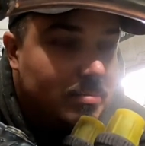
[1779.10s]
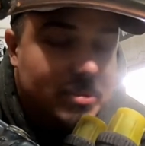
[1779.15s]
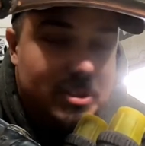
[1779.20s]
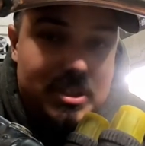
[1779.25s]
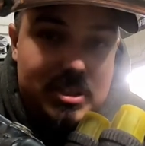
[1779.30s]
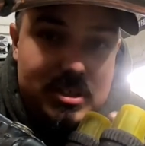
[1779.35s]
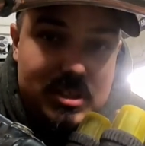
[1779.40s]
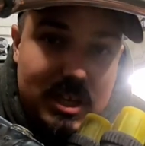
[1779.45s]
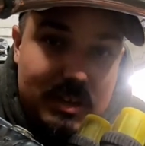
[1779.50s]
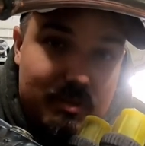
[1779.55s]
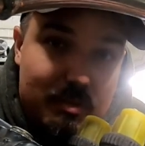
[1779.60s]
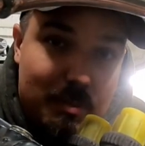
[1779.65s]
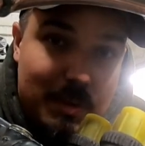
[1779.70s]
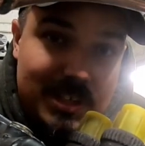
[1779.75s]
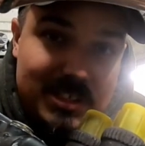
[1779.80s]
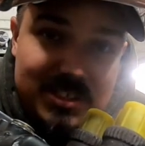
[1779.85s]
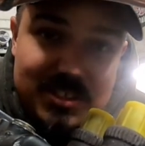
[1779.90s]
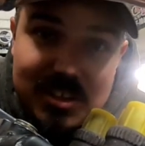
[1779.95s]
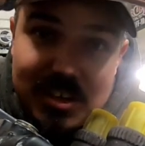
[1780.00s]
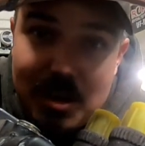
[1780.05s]
She's giving
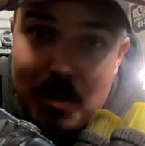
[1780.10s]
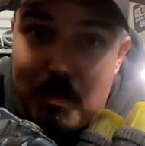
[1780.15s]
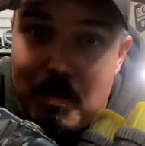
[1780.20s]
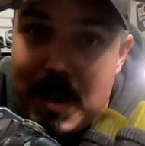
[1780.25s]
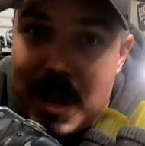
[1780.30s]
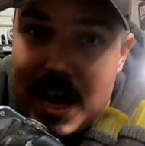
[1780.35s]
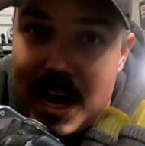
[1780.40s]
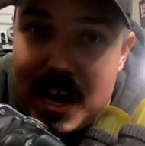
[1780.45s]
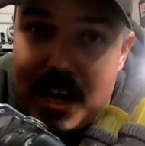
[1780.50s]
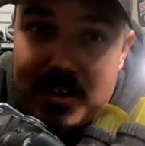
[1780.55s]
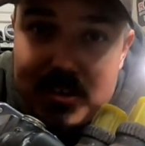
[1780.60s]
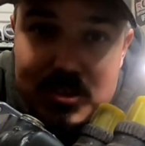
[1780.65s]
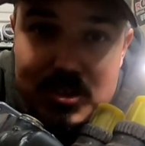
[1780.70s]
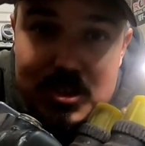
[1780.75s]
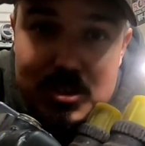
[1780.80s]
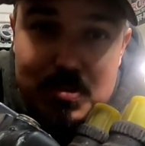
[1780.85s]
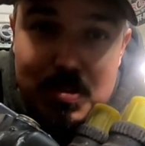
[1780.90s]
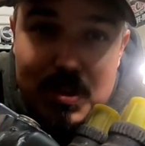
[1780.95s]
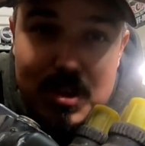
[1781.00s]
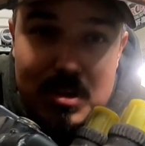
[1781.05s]
my son a bath.
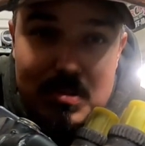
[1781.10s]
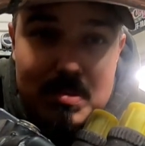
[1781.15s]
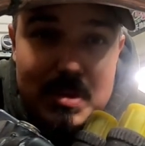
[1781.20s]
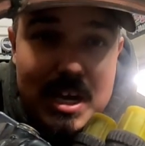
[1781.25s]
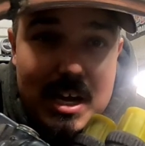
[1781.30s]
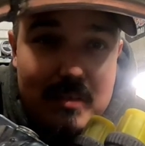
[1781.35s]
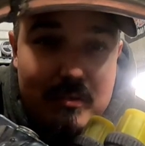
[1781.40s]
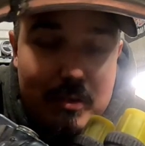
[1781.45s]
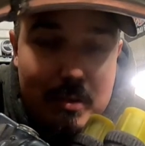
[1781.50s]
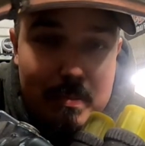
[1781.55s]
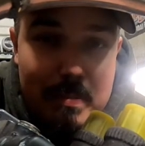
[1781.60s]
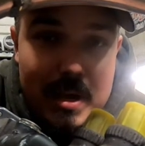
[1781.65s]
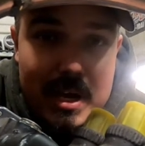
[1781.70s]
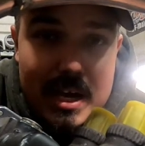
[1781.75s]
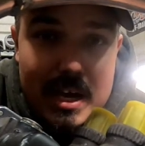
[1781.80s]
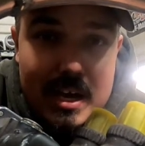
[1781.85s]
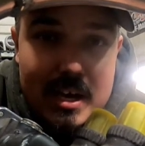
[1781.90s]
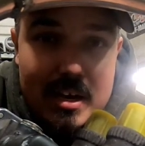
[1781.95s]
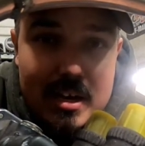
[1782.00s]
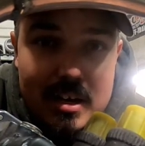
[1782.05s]
She's putting him down for
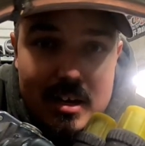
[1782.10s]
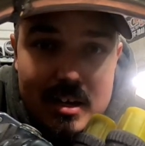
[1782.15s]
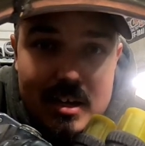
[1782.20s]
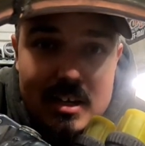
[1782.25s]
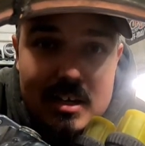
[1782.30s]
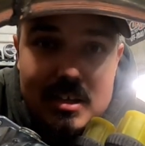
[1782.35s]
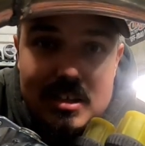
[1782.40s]
bed.